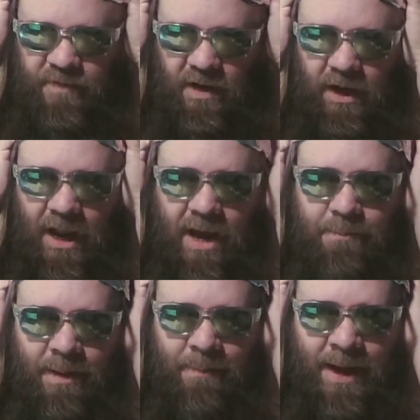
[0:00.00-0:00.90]

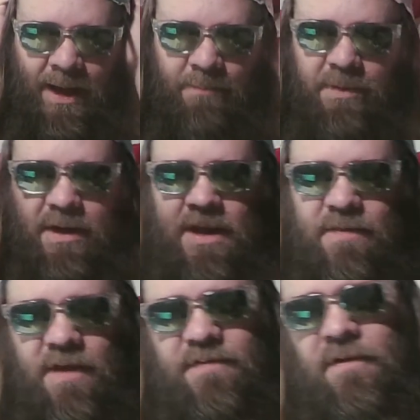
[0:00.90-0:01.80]
Clouding my mind, but
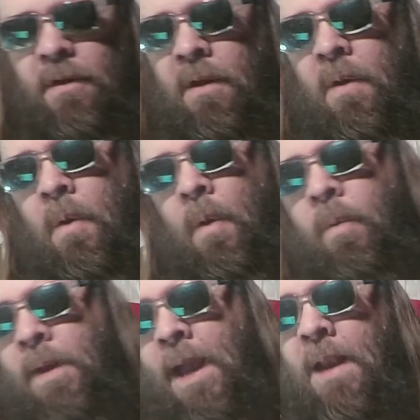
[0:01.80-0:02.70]
they said, uh-oh,
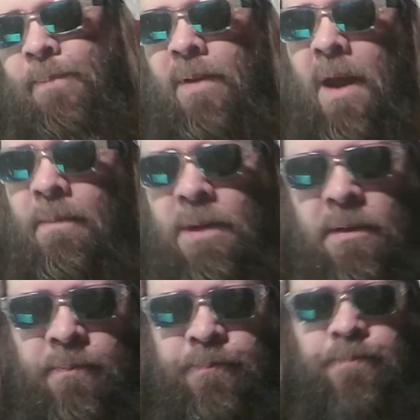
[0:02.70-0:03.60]
we got a
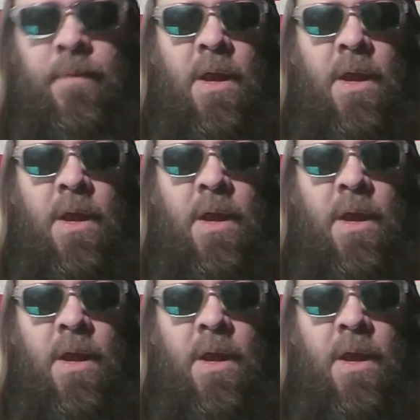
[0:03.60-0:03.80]
problem.